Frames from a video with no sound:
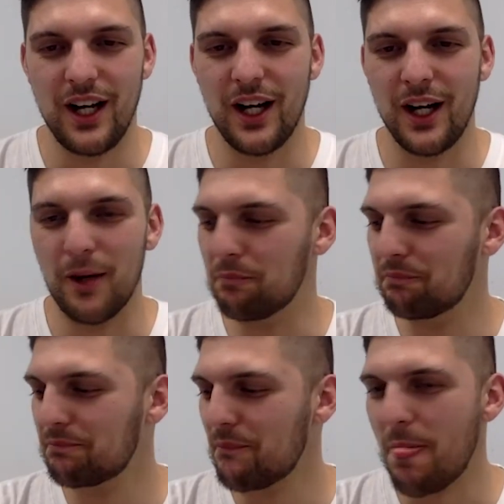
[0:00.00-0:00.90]

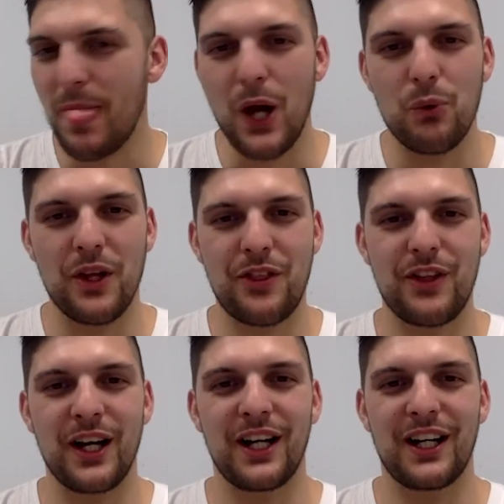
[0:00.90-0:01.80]
Um, with,
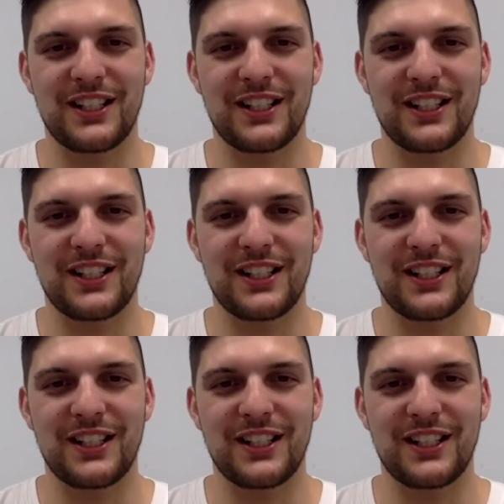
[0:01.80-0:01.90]
uh,